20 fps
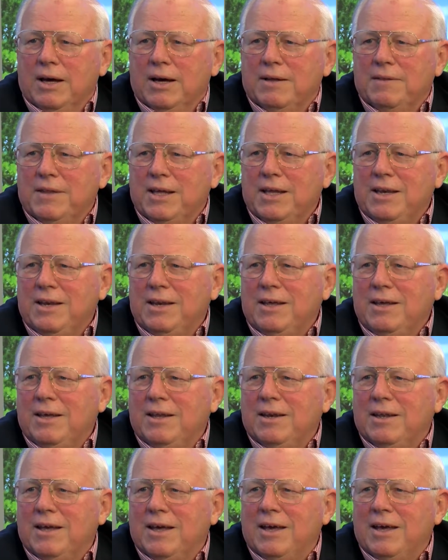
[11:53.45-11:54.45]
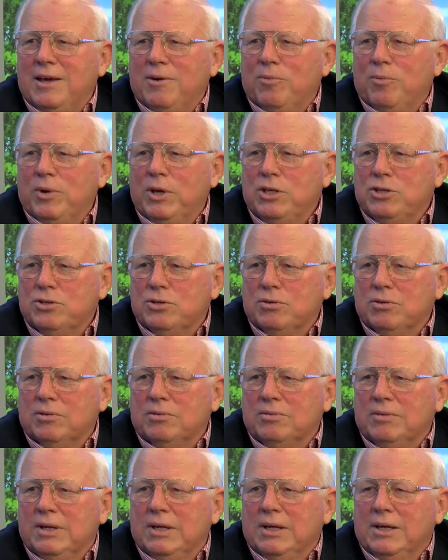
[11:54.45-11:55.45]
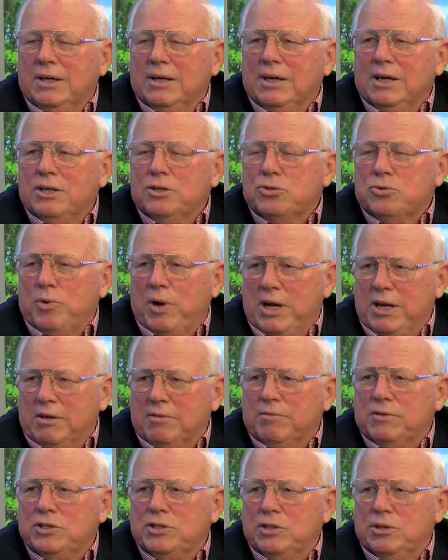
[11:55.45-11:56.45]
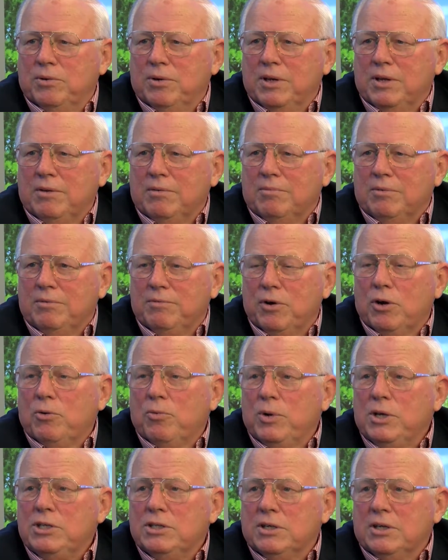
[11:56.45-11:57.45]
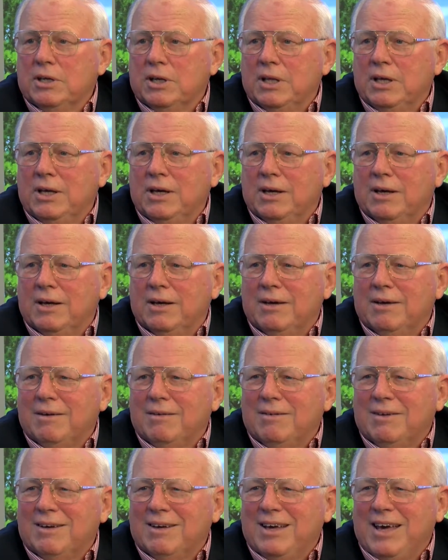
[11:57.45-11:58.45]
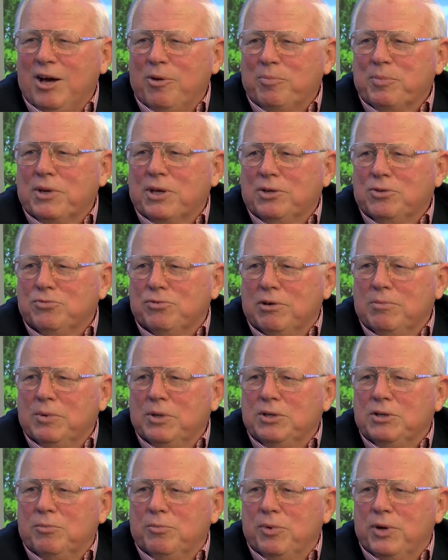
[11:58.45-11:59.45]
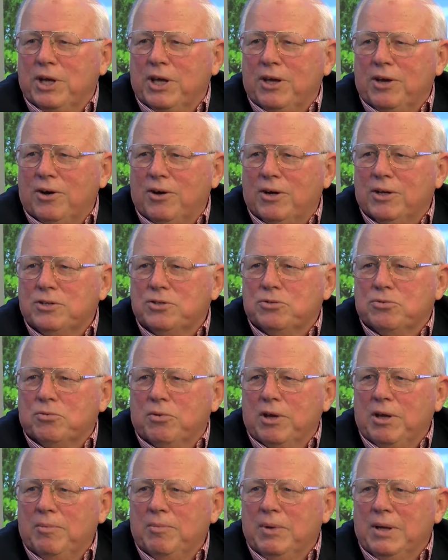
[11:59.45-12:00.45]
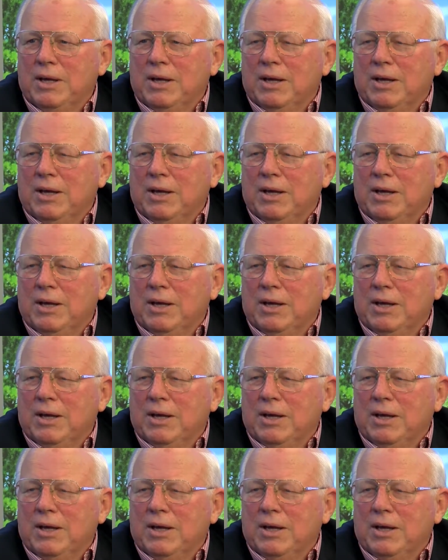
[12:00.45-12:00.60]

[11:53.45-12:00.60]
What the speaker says: they need a regional training facility. We very recently helped contribute to bringing on stream